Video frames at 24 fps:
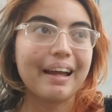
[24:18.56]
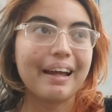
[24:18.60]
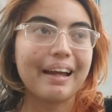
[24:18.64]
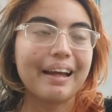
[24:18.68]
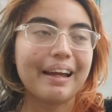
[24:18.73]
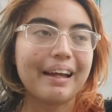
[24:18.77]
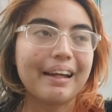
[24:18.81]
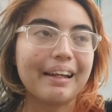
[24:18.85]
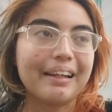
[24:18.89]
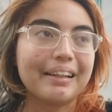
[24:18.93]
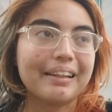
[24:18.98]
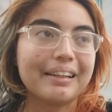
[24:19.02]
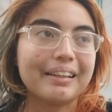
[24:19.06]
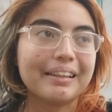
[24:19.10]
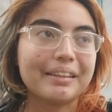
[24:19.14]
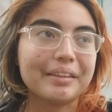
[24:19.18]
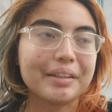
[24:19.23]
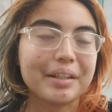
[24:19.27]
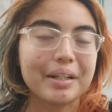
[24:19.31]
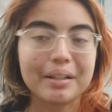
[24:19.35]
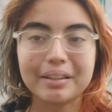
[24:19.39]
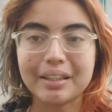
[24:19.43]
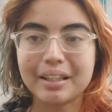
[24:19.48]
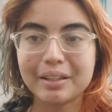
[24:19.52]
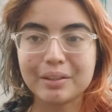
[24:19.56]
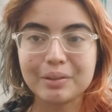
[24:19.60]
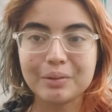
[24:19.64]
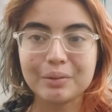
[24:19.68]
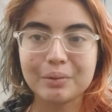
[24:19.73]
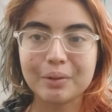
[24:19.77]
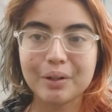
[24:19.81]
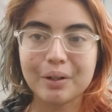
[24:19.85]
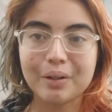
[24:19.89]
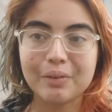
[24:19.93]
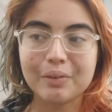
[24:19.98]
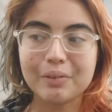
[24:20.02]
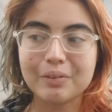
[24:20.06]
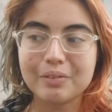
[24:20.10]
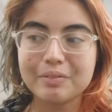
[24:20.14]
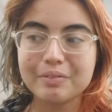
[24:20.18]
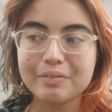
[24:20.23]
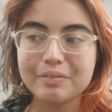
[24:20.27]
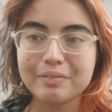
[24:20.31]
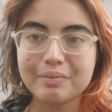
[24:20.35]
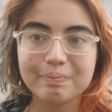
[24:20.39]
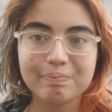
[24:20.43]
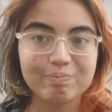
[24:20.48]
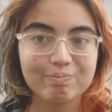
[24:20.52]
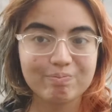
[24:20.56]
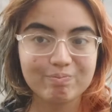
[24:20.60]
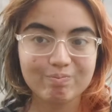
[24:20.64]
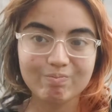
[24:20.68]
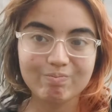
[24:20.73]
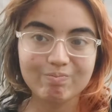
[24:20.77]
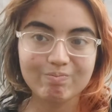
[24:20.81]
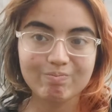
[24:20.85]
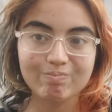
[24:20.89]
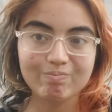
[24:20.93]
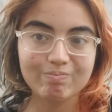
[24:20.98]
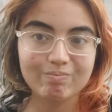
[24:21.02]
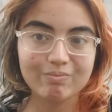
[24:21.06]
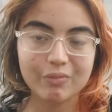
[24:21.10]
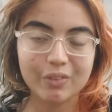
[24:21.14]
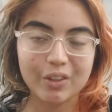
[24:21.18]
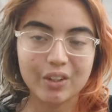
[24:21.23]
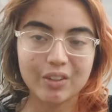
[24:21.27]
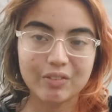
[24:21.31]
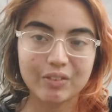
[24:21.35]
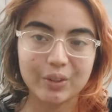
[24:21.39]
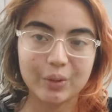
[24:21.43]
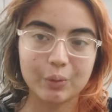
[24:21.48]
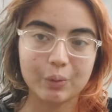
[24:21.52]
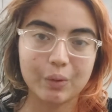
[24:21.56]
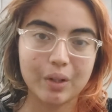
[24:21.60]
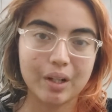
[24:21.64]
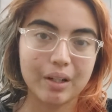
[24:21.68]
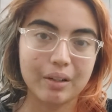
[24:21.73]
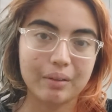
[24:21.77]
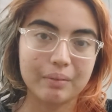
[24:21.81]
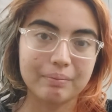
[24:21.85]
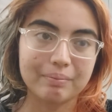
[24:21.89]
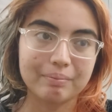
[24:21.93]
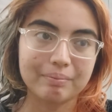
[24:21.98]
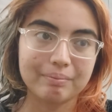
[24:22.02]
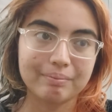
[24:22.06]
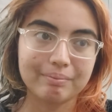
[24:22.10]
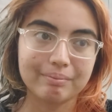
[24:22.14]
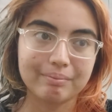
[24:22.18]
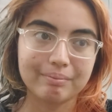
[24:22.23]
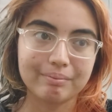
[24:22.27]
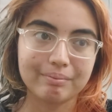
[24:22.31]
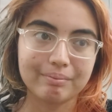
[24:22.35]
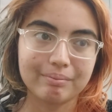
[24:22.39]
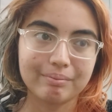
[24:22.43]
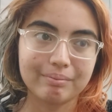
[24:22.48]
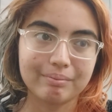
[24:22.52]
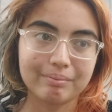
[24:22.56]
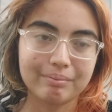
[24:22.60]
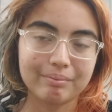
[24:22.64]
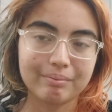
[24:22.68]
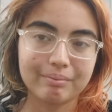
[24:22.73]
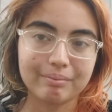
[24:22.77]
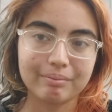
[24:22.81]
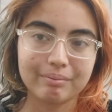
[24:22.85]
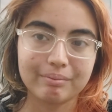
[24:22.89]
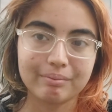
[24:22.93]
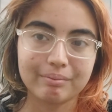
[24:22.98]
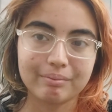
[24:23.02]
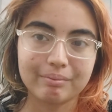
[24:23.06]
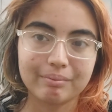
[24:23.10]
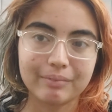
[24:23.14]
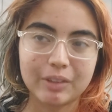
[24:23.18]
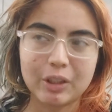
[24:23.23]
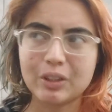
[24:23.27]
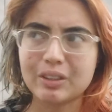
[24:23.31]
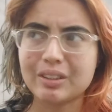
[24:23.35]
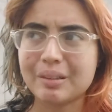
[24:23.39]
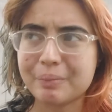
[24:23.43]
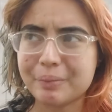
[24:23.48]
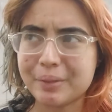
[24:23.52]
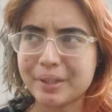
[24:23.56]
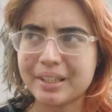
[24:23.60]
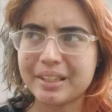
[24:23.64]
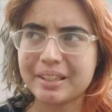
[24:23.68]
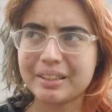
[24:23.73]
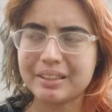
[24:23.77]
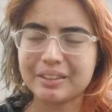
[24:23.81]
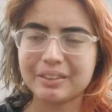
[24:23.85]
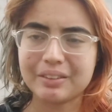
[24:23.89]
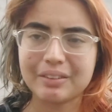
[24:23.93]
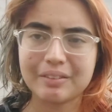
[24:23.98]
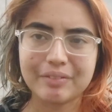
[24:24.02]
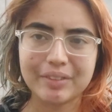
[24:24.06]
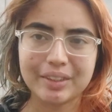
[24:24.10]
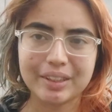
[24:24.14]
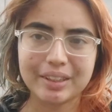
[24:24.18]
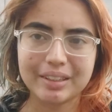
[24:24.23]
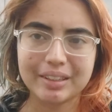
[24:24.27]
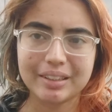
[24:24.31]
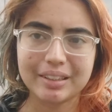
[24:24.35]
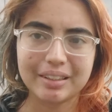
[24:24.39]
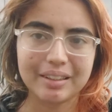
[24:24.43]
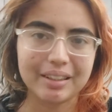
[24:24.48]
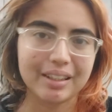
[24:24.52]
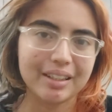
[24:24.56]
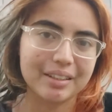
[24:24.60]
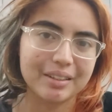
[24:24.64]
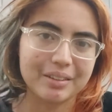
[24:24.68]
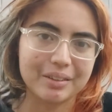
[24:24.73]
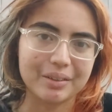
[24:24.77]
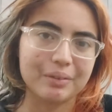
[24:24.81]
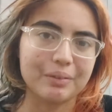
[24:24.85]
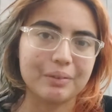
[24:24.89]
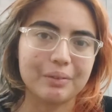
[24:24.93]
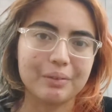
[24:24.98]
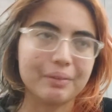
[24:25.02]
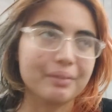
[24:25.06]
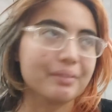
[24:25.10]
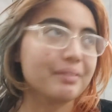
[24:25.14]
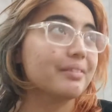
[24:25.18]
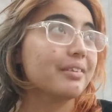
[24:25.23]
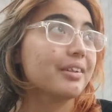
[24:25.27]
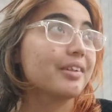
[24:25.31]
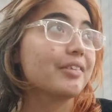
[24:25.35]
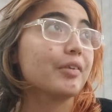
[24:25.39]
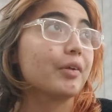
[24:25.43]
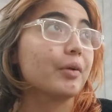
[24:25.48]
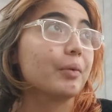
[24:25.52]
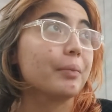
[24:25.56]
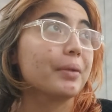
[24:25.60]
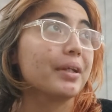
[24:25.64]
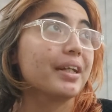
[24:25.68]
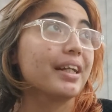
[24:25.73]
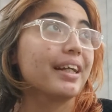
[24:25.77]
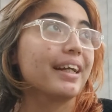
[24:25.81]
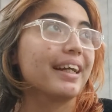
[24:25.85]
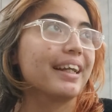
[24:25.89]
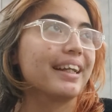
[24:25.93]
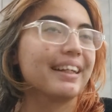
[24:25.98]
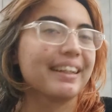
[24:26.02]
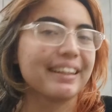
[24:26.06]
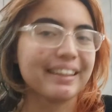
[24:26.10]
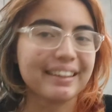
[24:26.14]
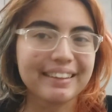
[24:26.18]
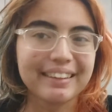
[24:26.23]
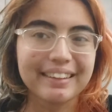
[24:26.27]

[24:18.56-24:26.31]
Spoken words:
And yeah, thank you, Rauf, wherever you are. You're somewhere in this university. I just don't know if we'll meet again.